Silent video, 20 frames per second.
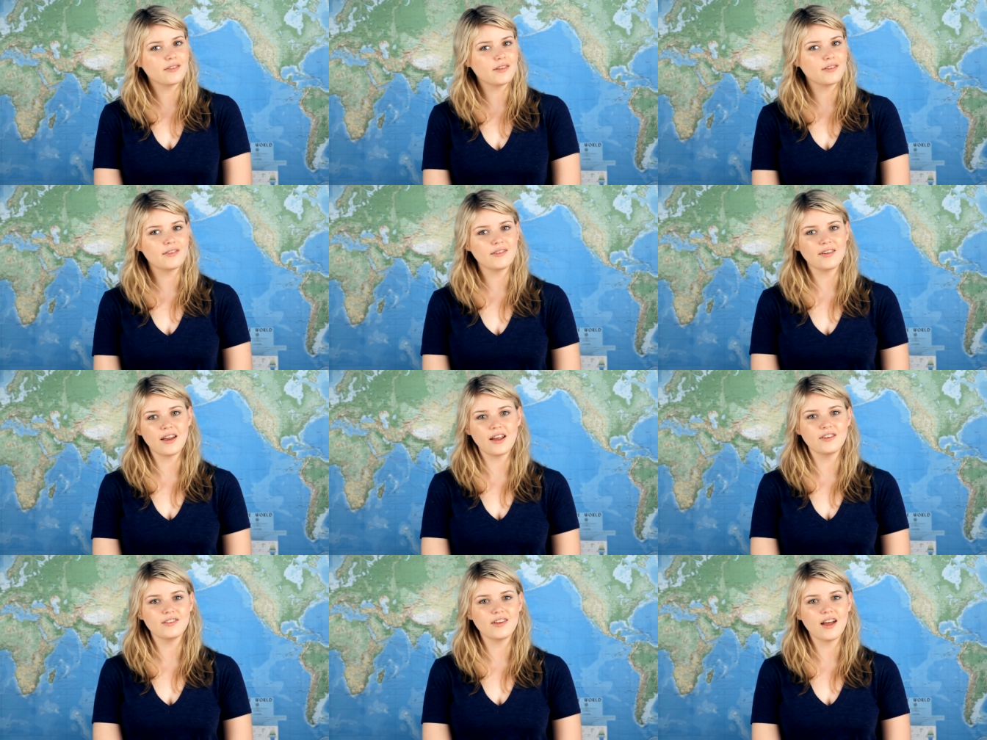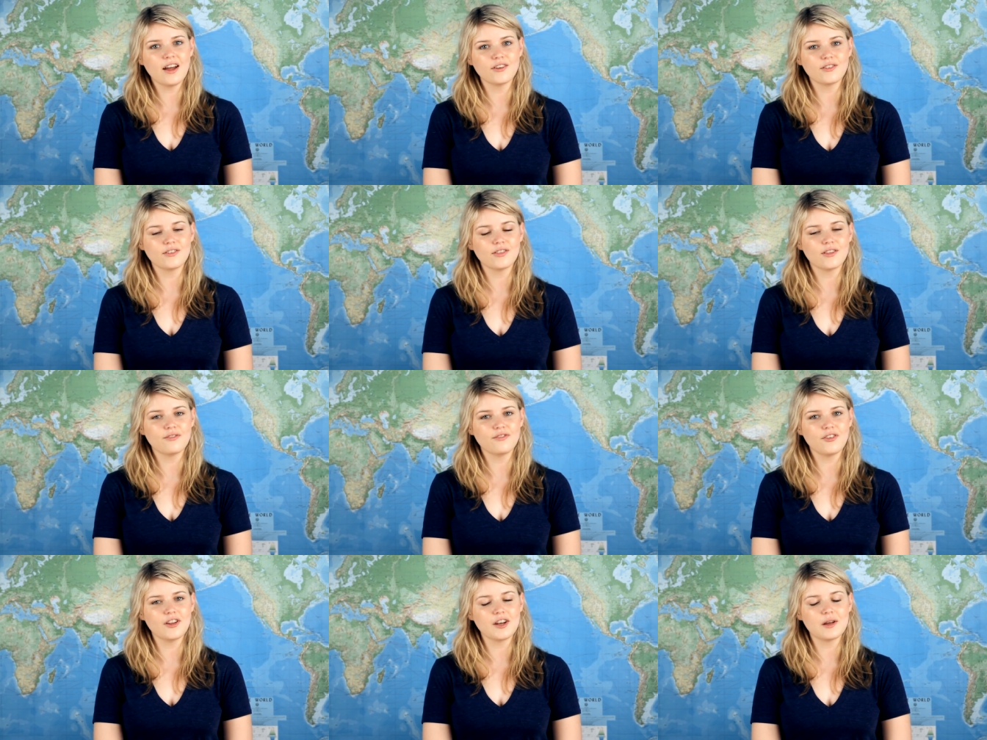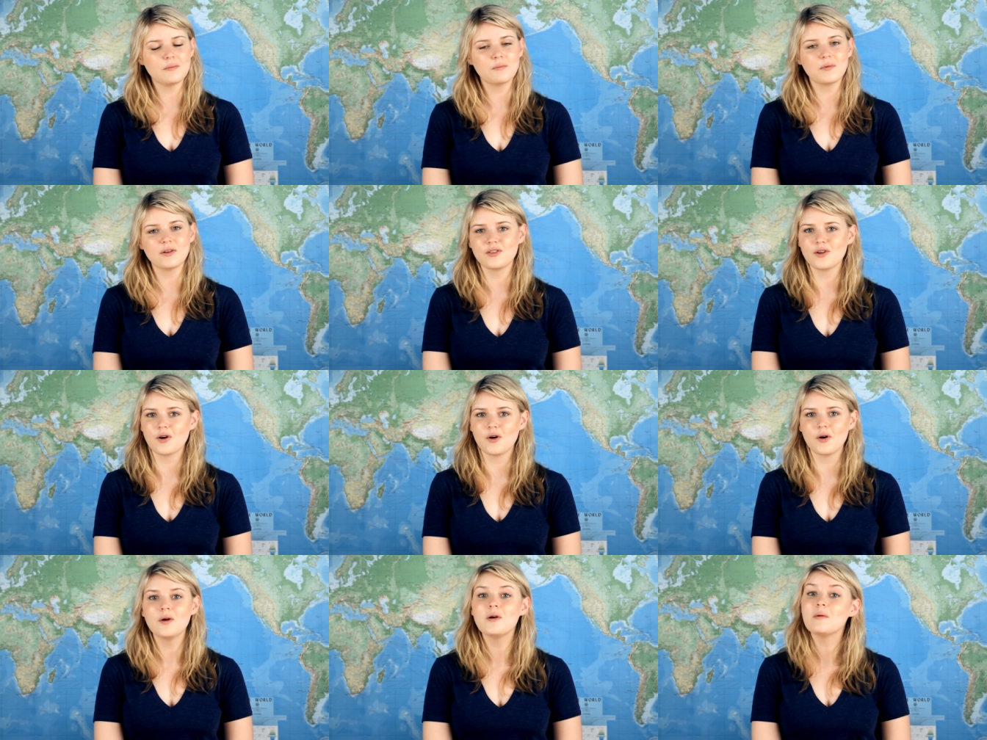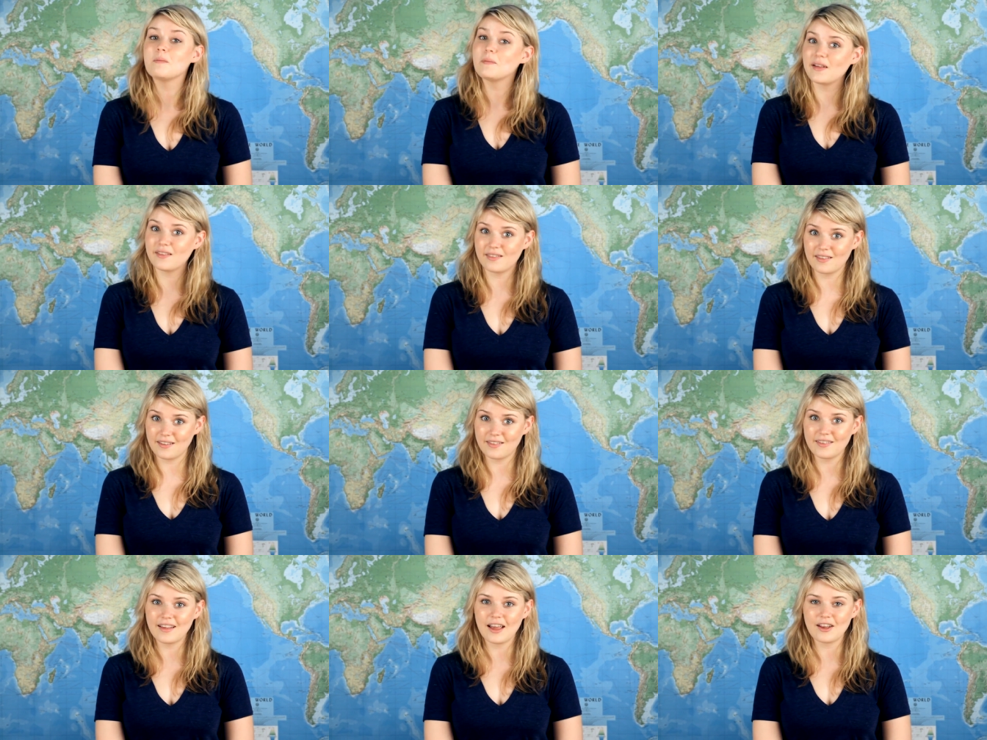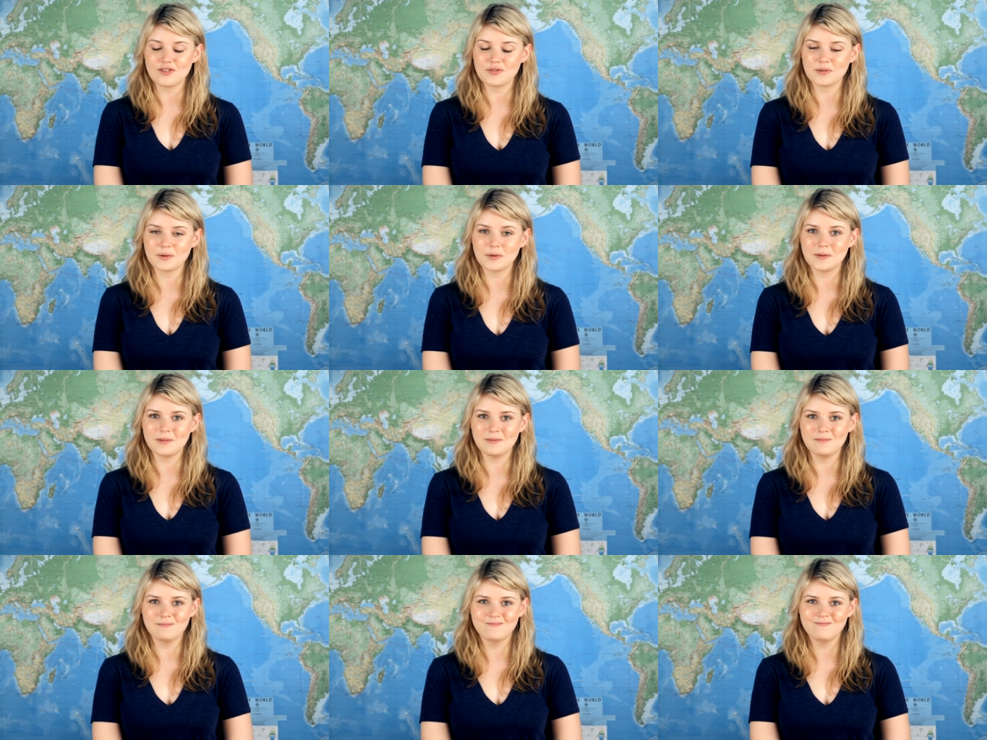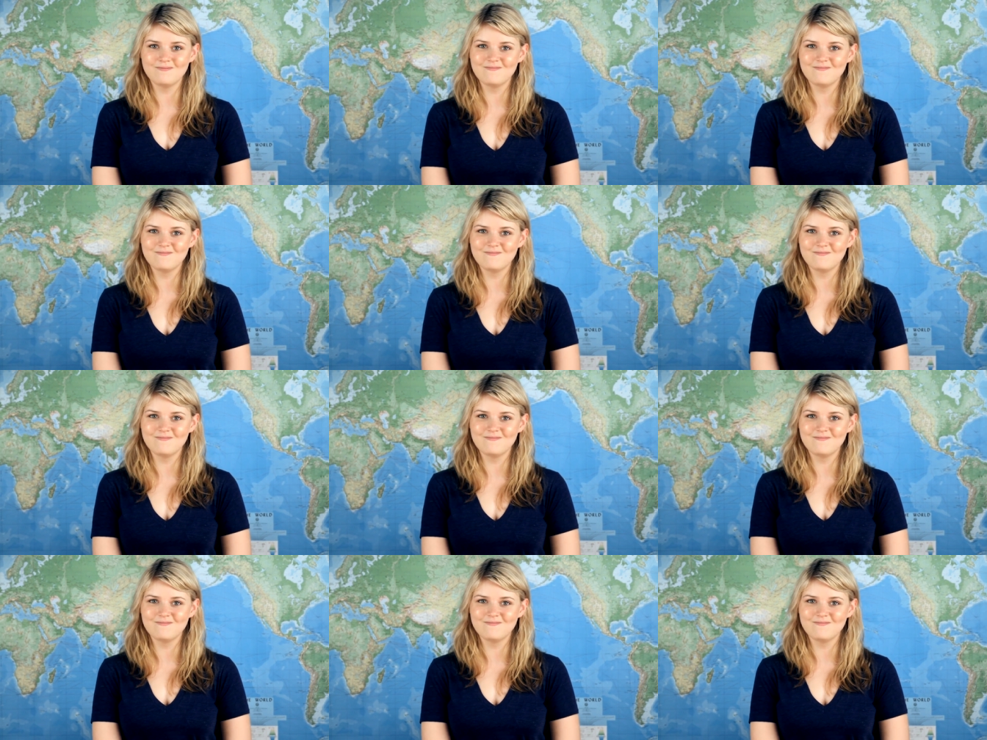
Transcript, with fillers: can stay in touch that fit in with your busy schedule?